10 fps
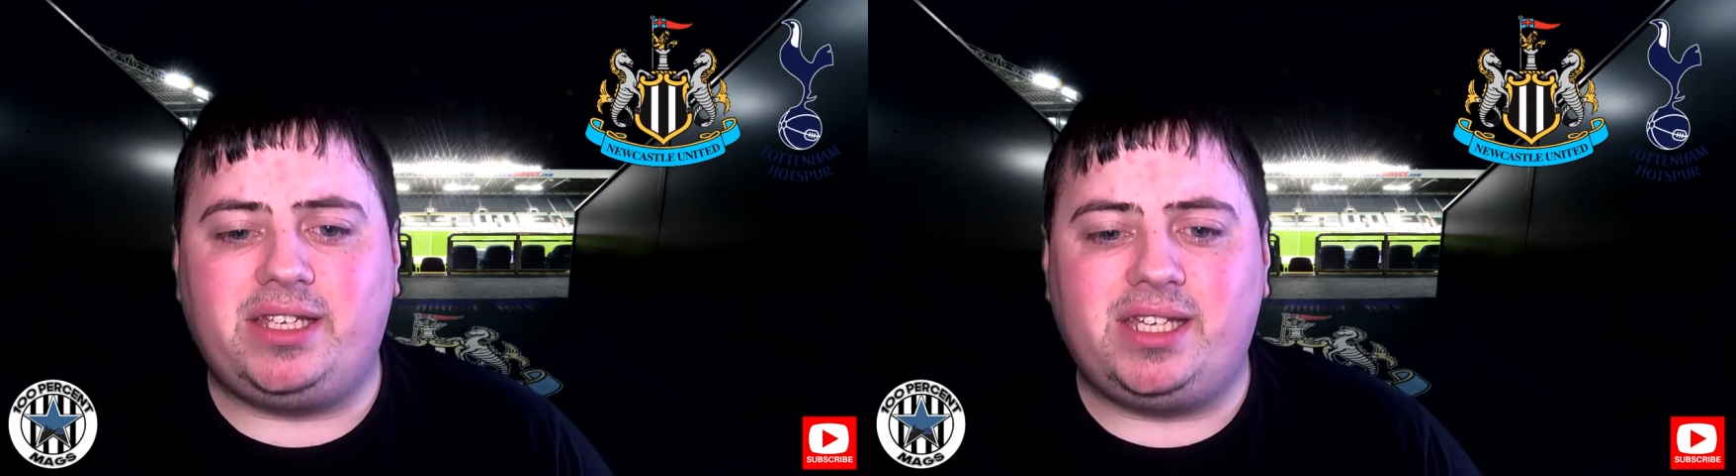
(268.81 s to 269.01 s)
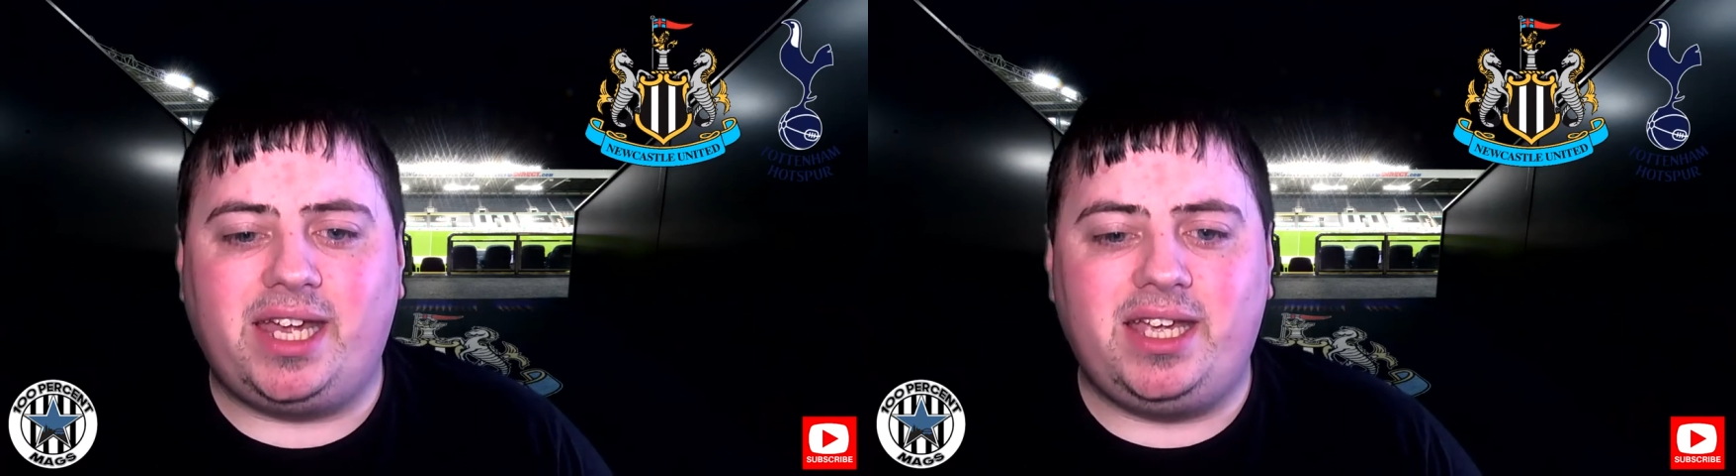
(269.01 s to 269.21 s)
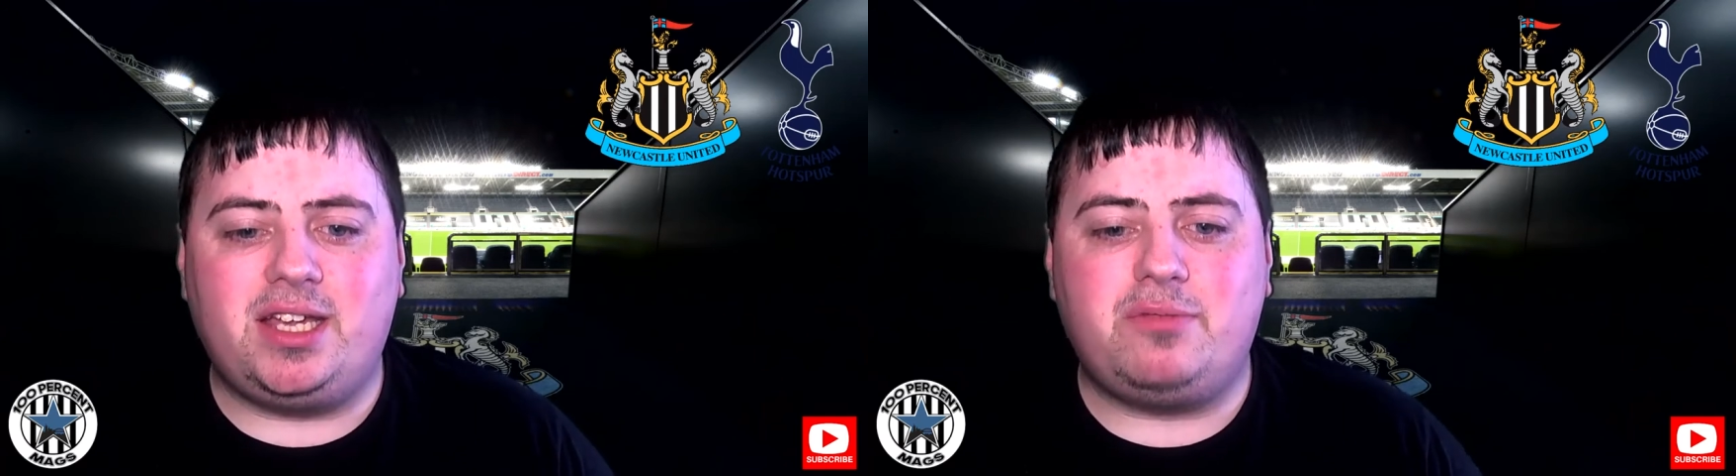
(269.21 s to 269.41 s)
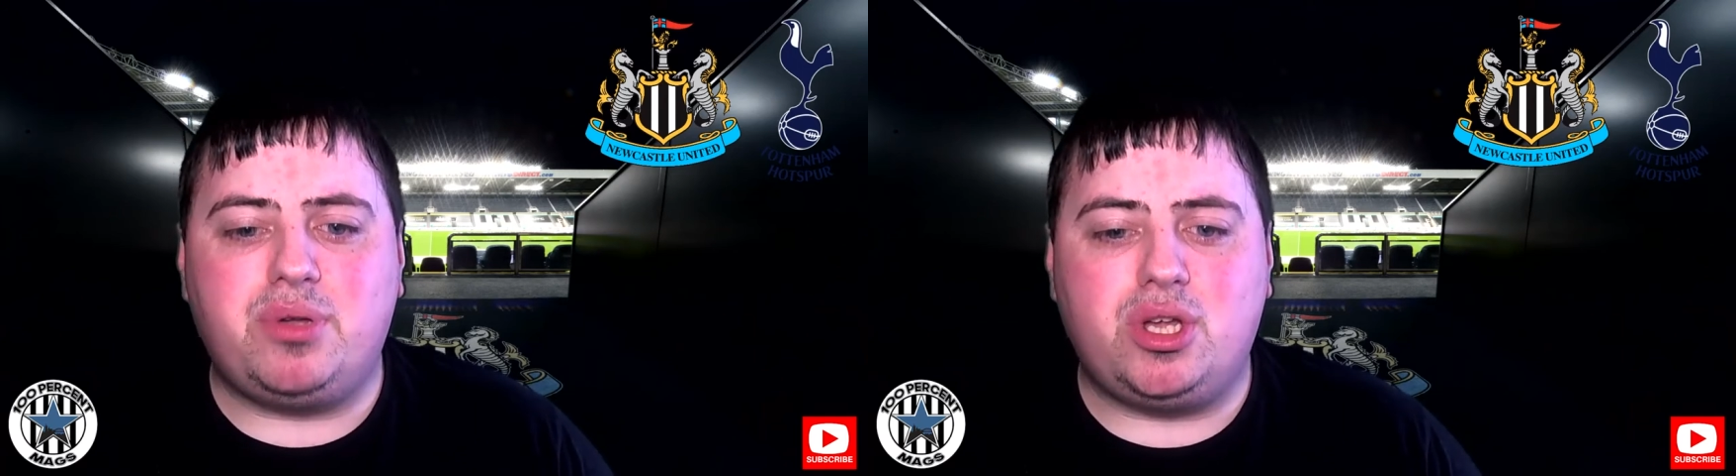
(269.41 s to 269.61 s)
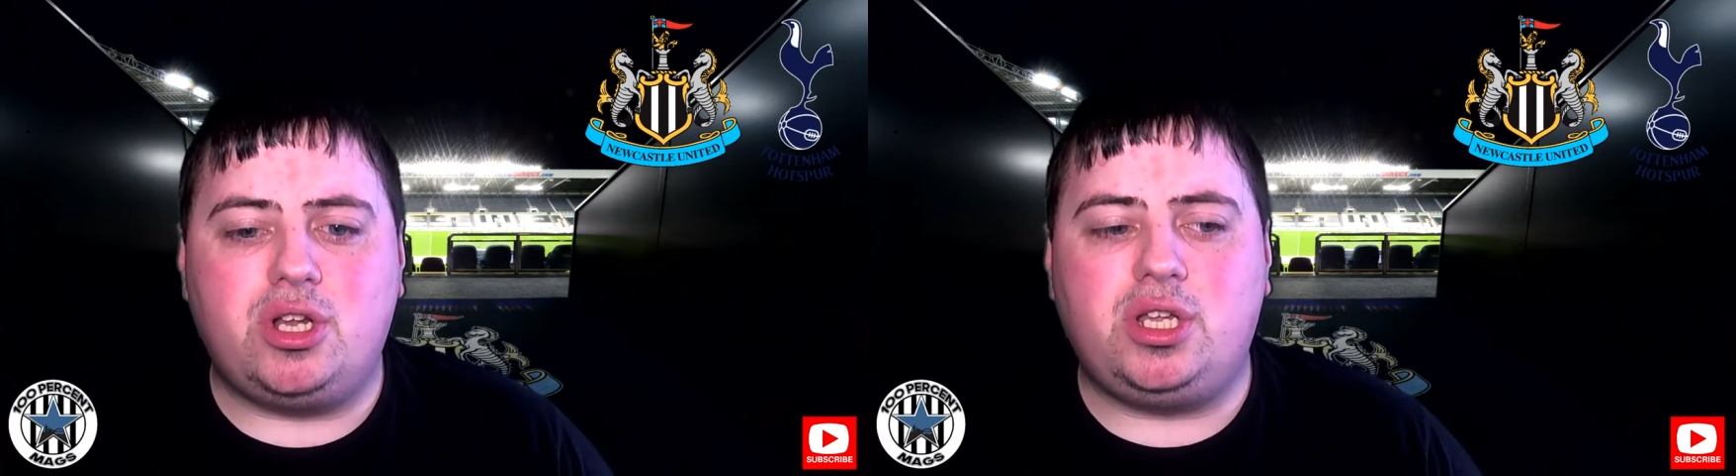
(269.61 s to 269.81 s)
United,
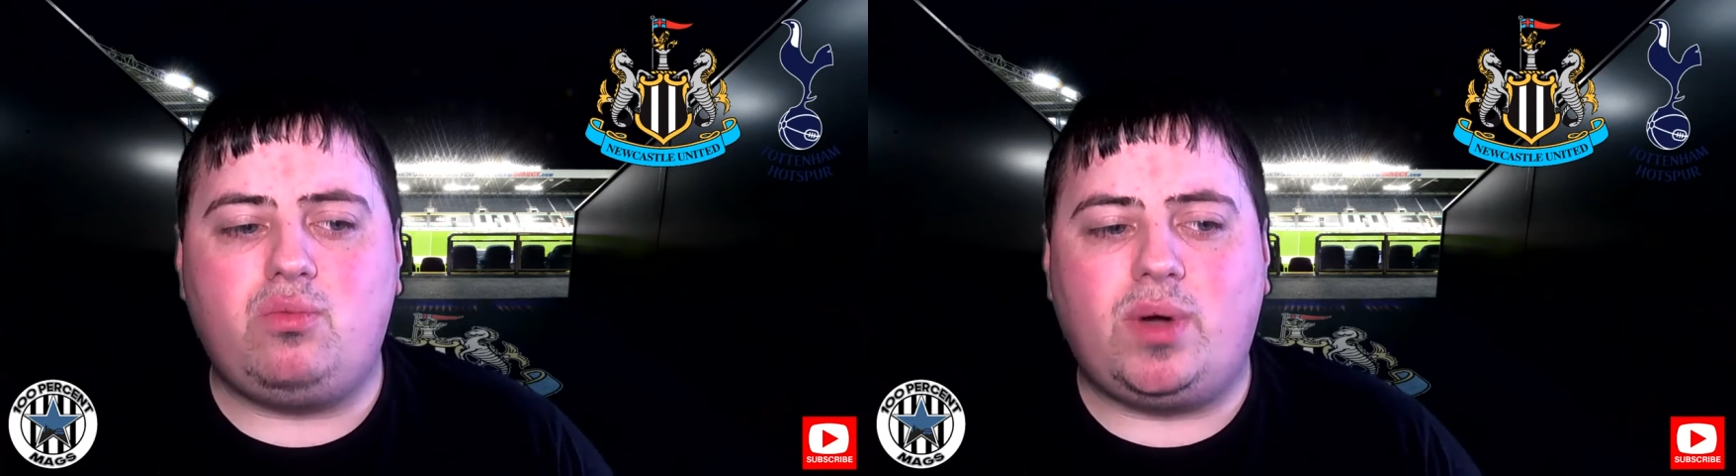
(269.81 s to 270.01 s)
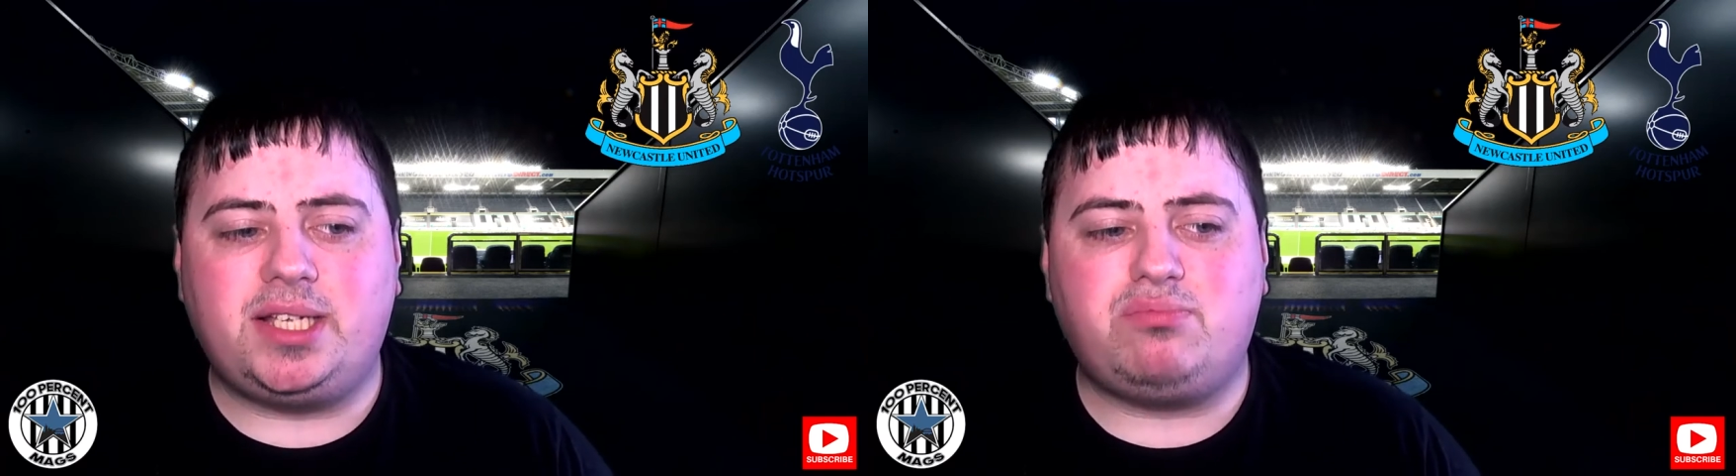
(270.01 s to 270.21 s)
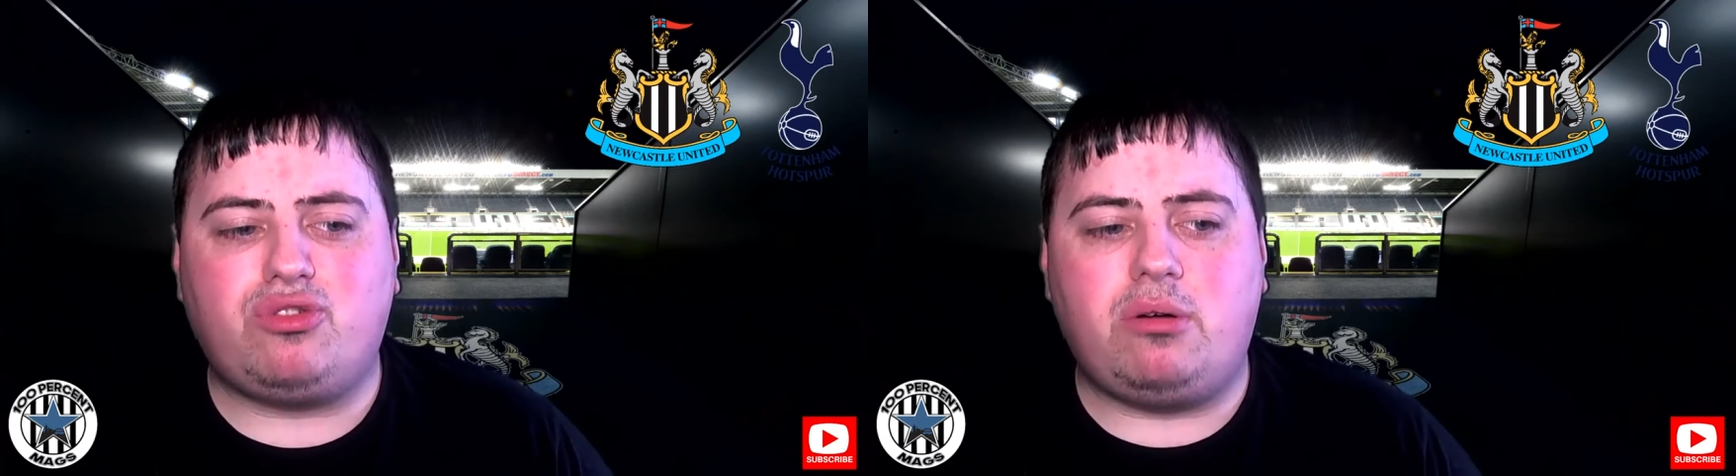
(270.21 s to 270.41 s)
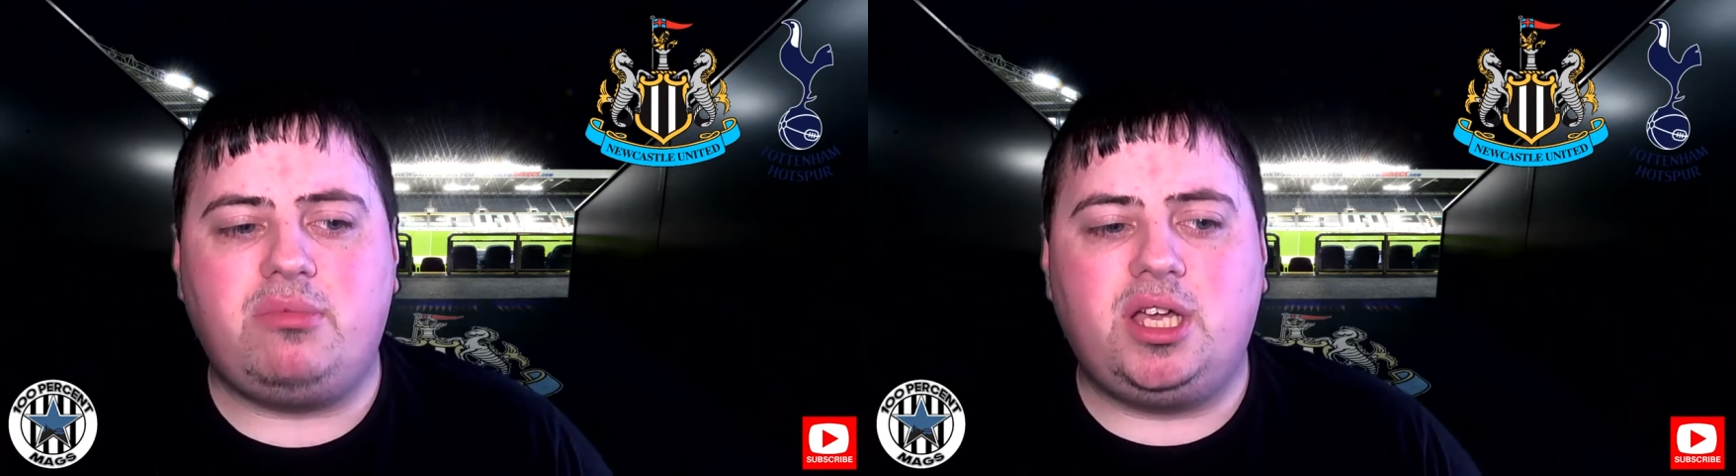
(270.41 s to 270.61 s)
Burnley, West Brom,